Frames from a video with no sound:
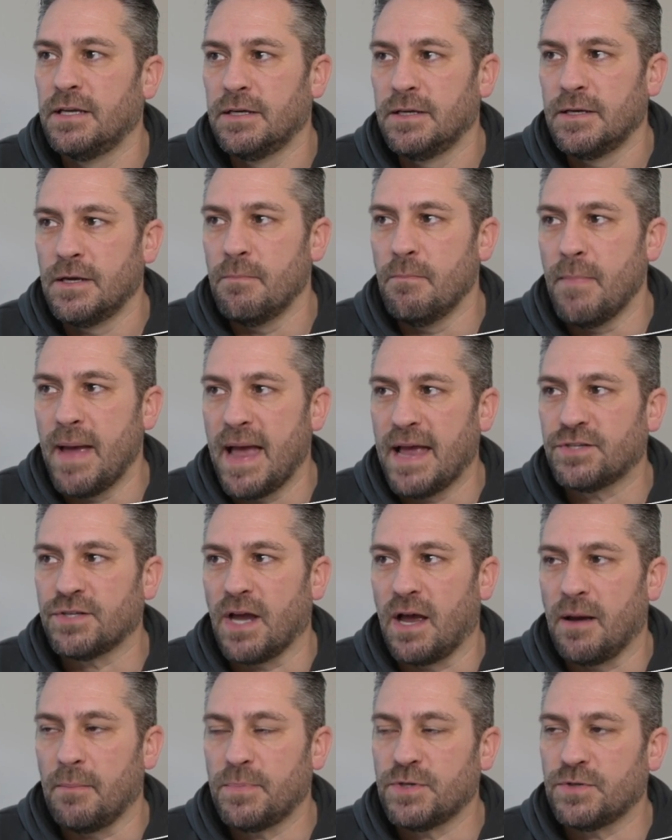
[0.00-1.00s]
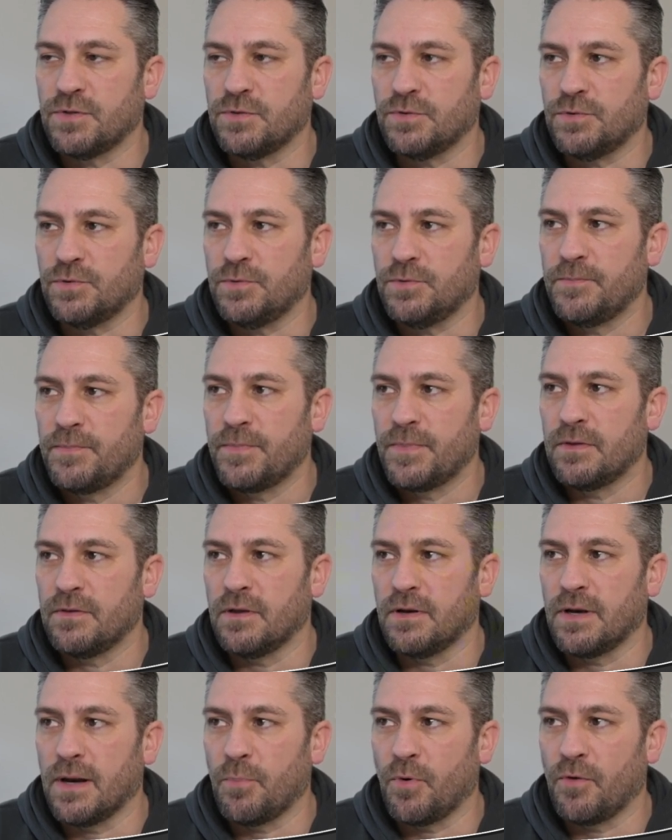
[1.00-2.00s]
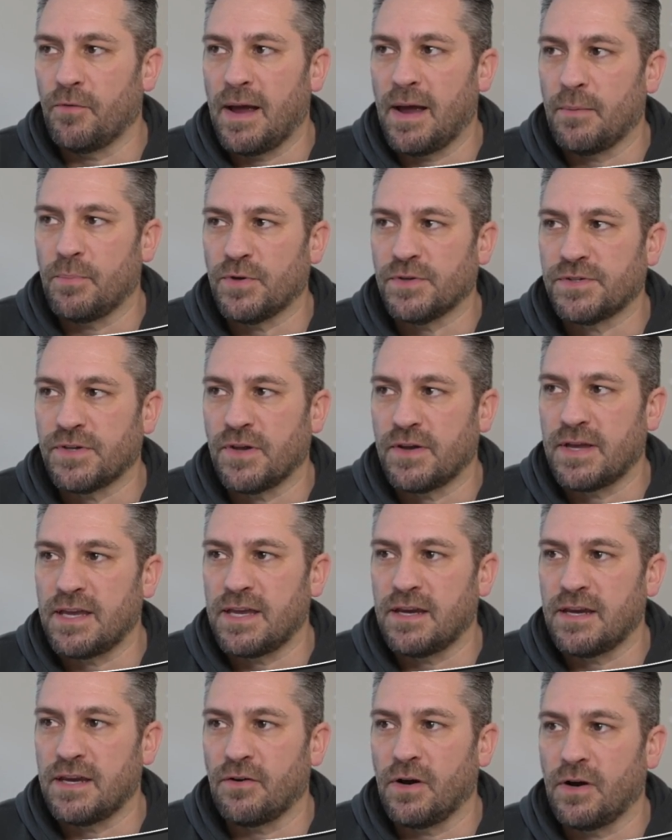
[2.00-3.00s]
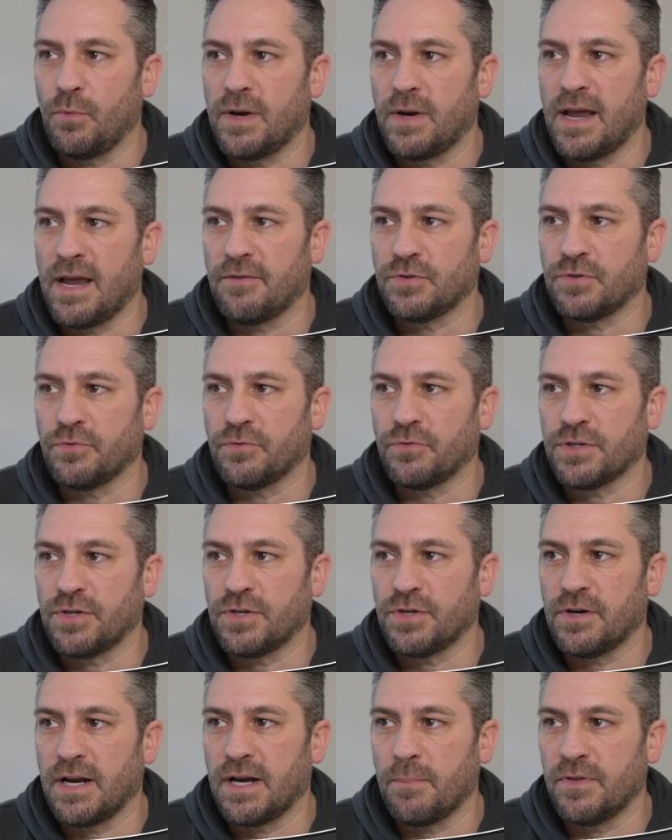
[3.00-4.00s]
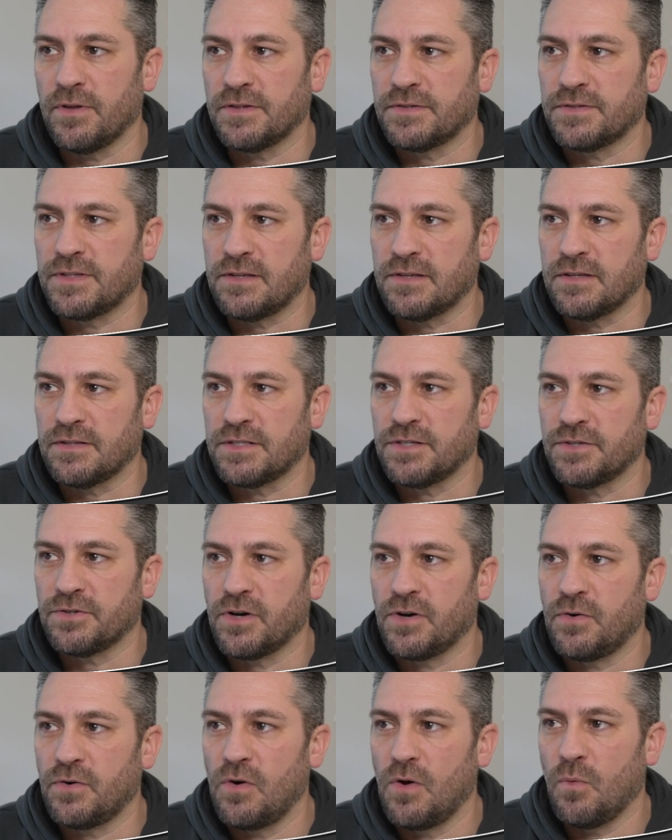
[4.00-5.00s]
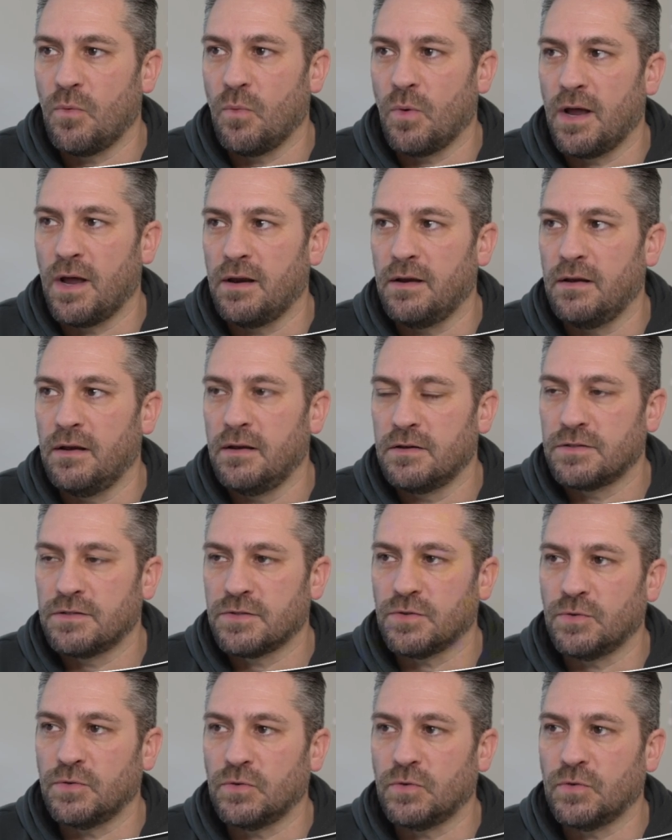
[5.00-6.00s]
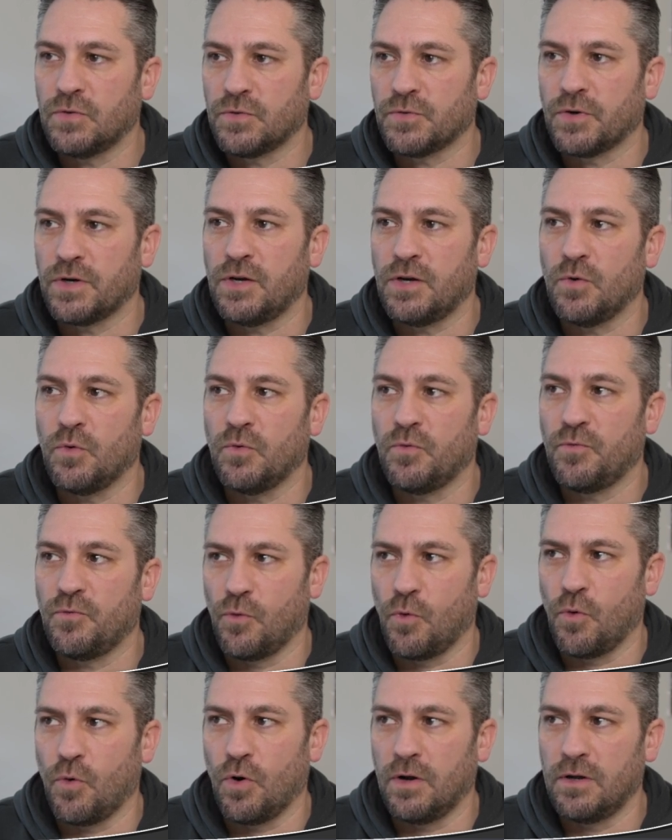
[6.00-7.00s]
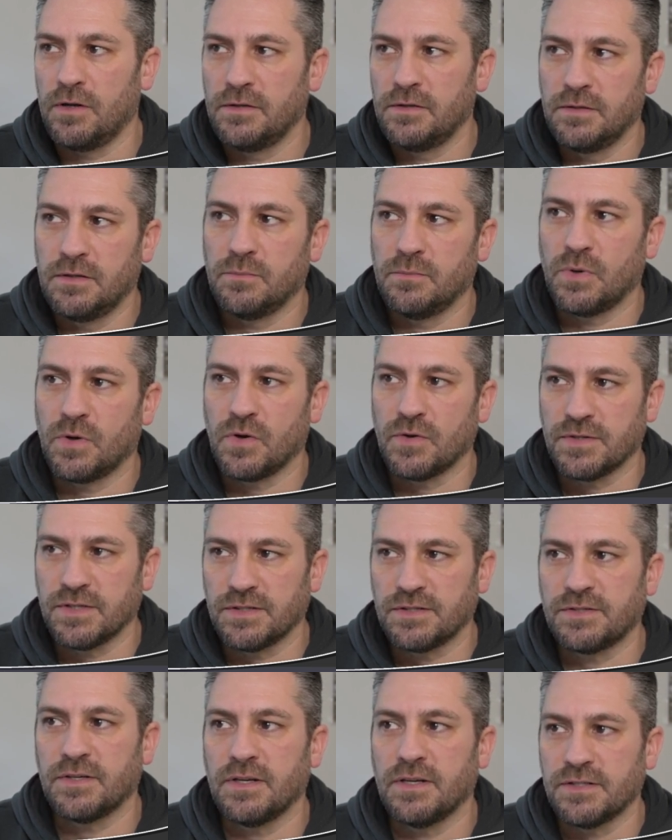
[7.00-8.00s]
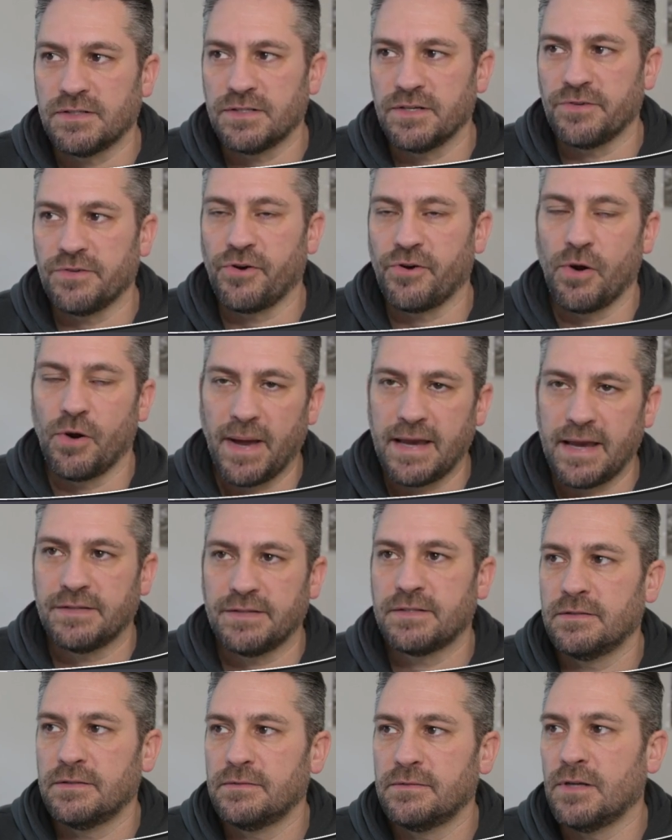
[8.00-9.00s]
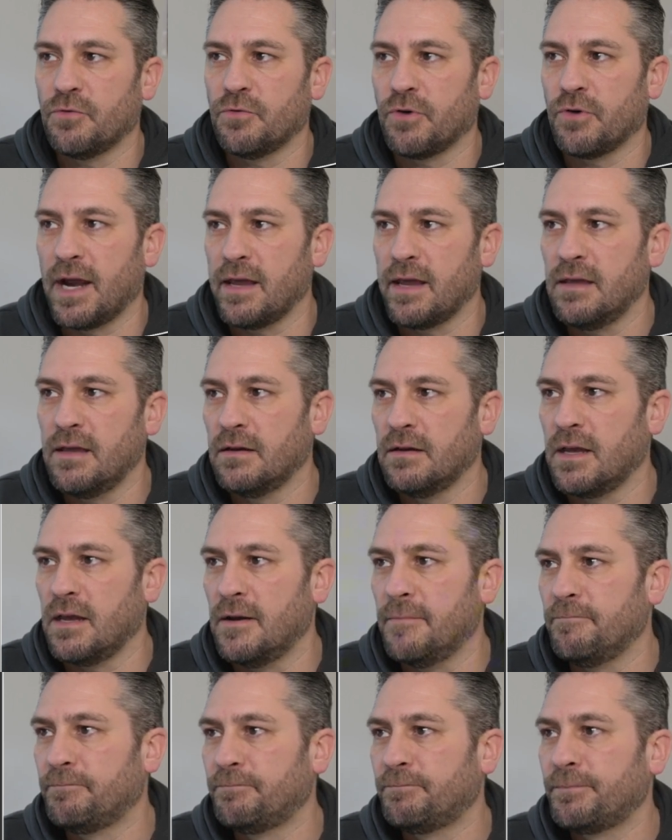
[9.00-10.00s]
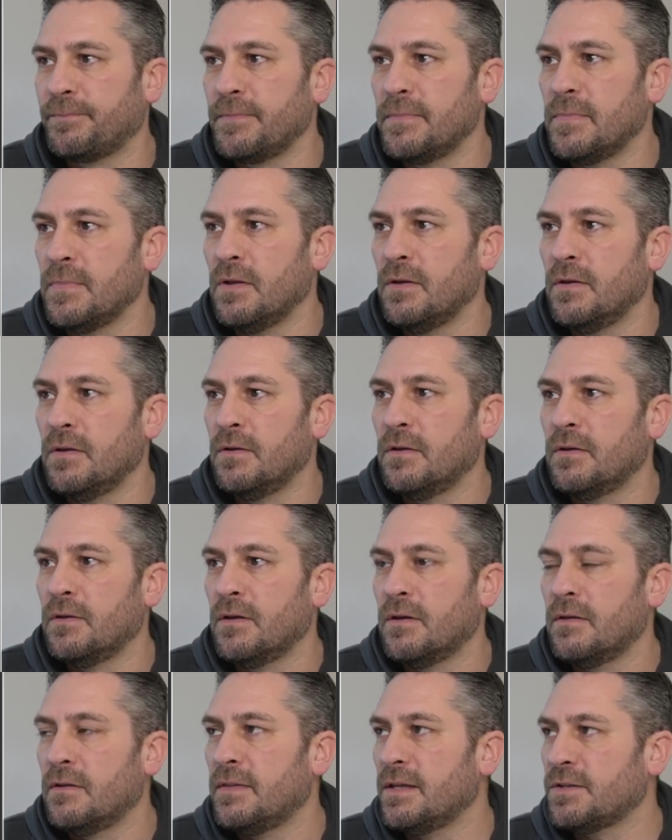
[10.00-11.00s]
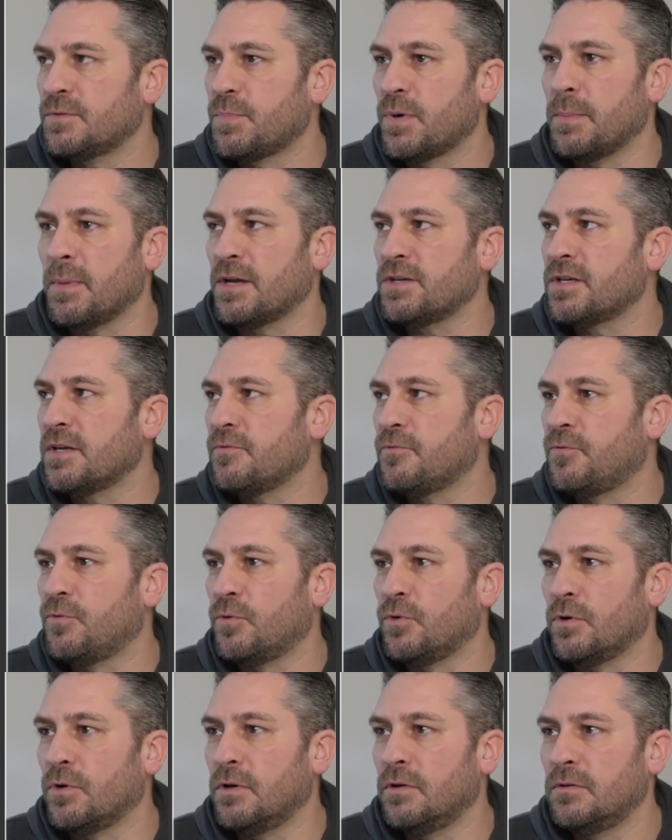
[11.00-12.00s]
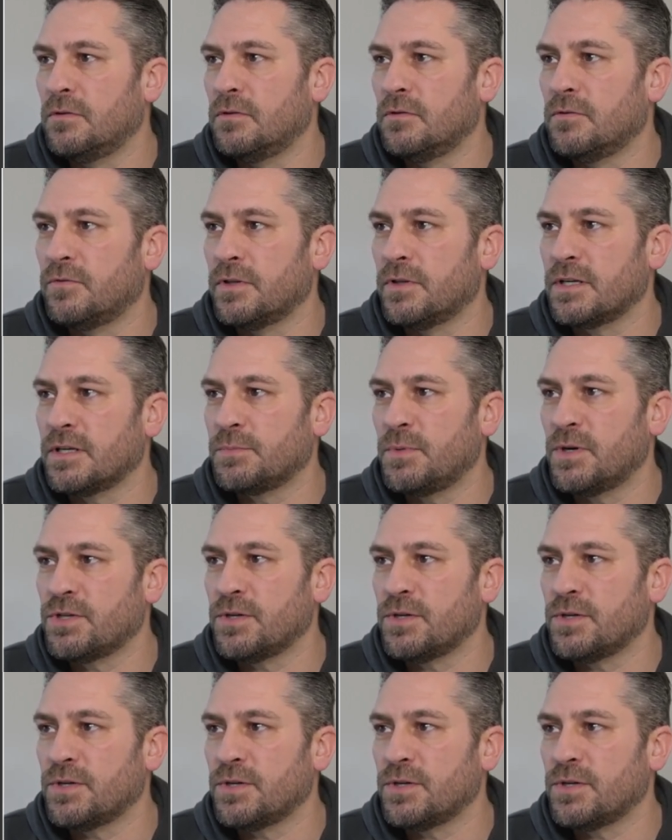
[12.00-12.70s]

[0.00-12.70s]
match up to the number of outputs. So here it would have to return a number that's either 0, 1, 2, 3, or 4, because it's a 0-based array again. That's pretty much it for the expression